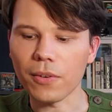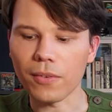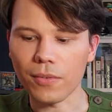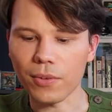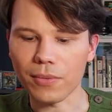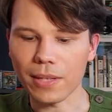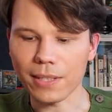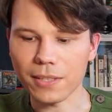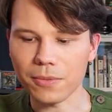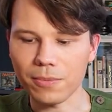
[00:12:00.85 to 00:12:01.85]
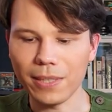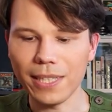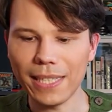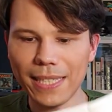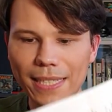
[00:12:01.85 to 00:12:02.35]
if you'd like to
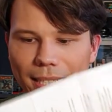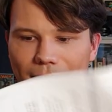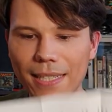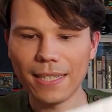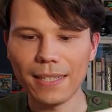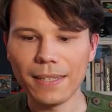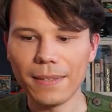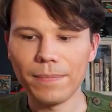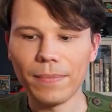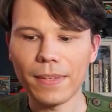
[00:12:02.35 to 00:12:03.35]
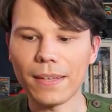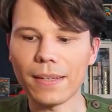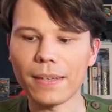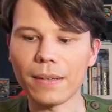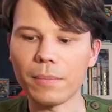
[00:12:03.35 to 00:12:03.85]
read it,
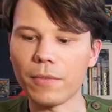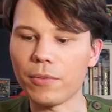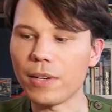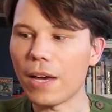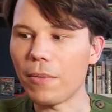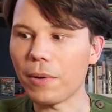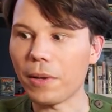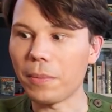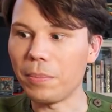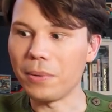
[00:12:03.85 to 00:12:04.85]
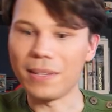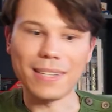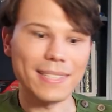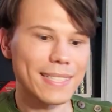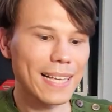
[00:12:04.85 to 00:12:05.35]
but for now we're gonna put it
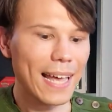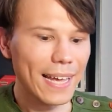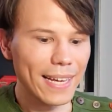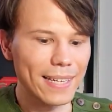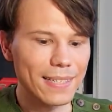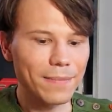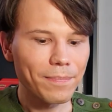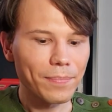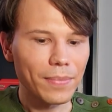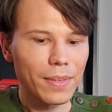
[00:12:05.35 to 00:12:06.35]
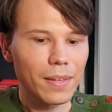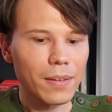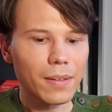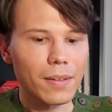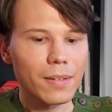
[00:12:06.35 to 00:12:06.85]
aside.
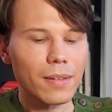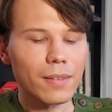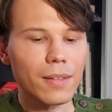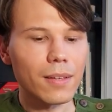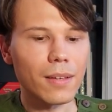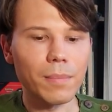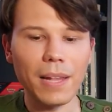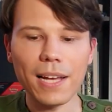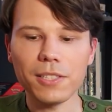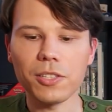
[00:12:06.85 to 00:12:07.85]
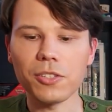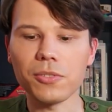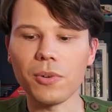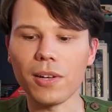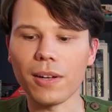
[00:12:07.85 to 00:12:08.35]
The Blastoise
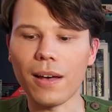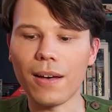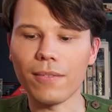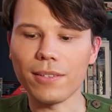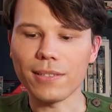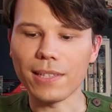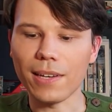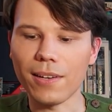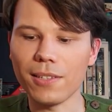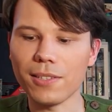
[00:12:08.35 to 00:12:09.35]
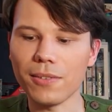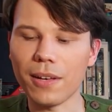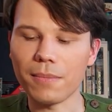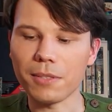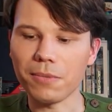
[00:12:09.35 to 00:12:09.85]
one obviously also
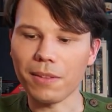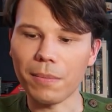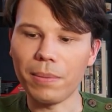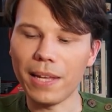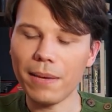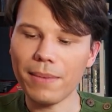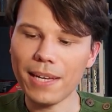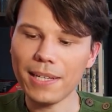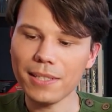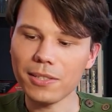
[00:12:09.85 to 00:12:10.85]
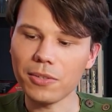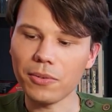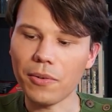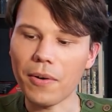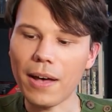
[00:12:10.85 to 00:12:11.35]
comes with a playmat, so
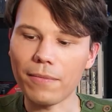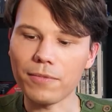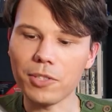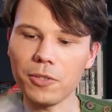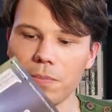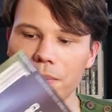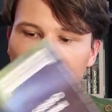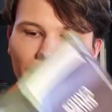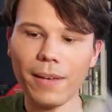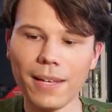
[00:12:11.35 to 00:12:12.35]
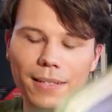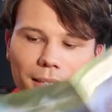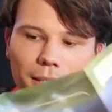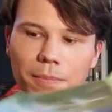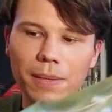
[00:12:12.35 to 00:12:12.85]
you'll have 2 playmats
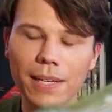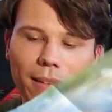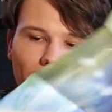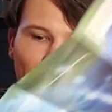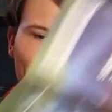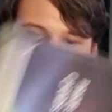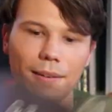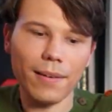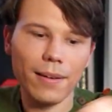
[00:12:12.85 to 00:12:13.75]
to play together.